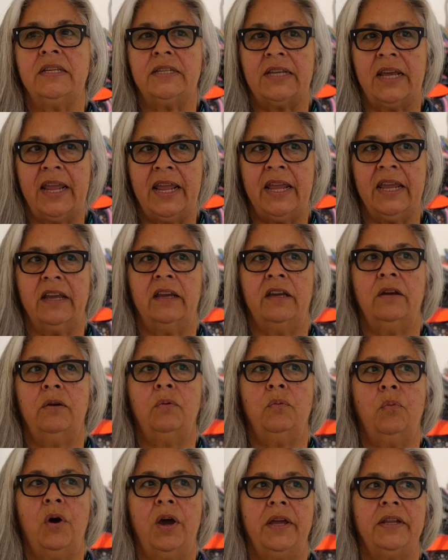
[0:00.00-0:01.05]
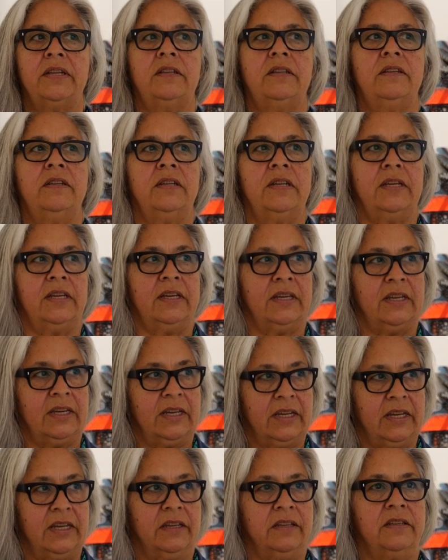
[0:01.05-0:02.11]
take what
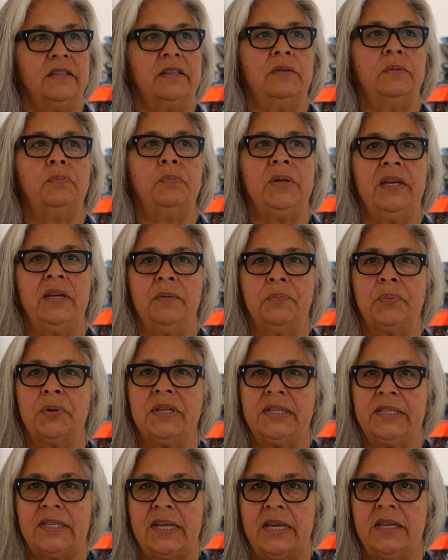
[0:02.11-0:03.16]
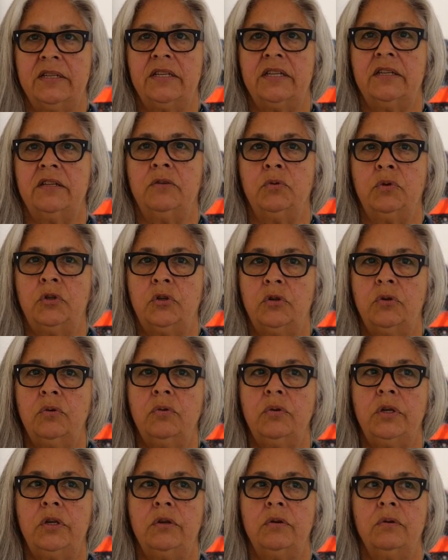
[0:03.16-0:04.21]
is being presented
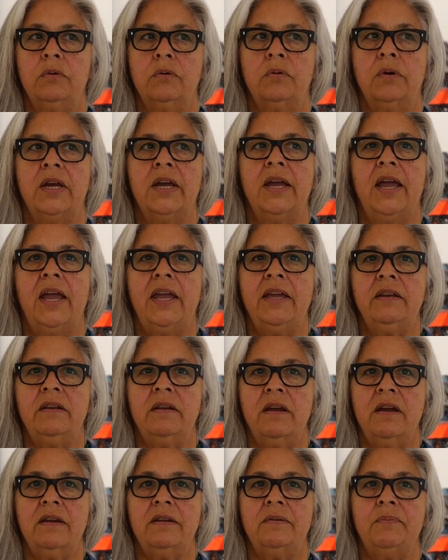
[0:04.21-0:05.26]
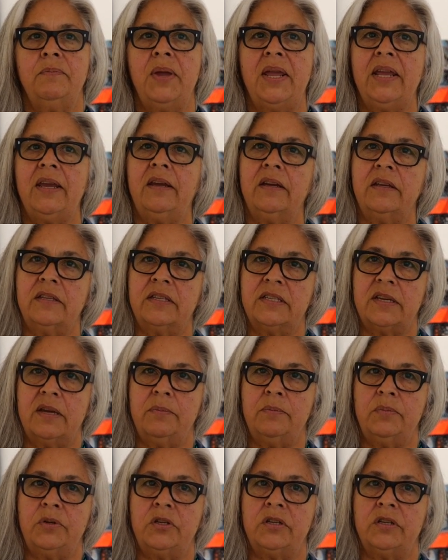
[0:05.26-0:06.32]
to you and not make
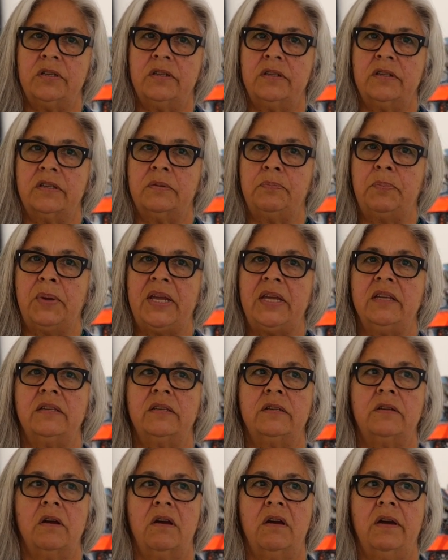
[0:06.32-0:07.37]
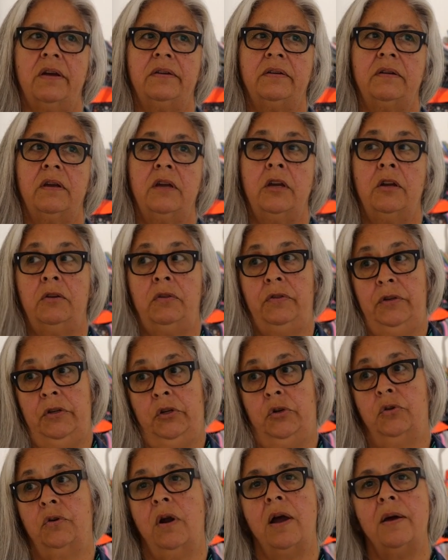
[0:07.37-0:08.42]
assumptions based on the
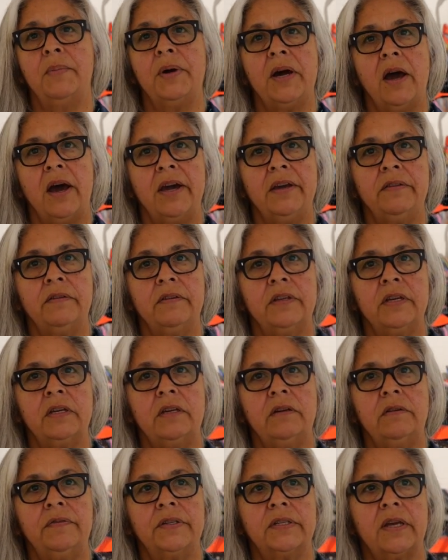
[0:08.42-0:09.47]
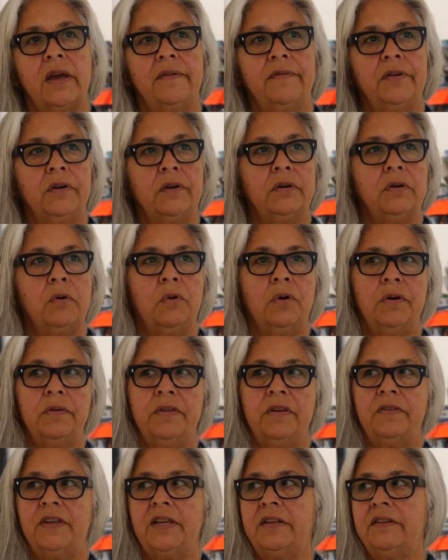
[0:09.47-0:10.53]
trauma either that you've suffered or
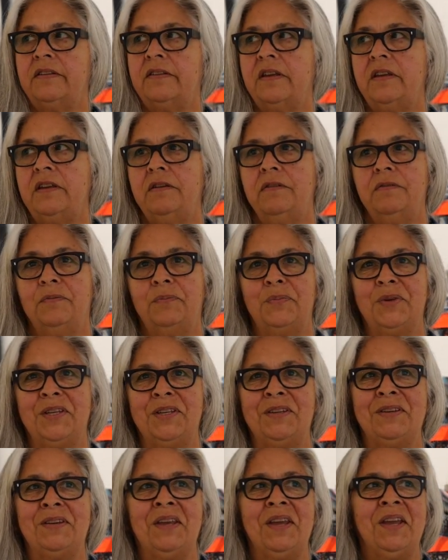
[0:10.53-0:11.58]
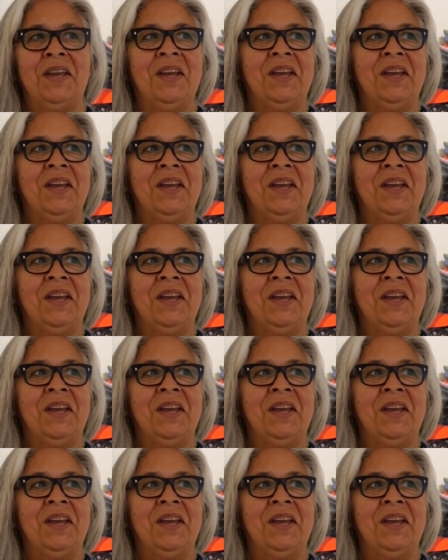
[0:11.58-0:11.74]
the things that you've been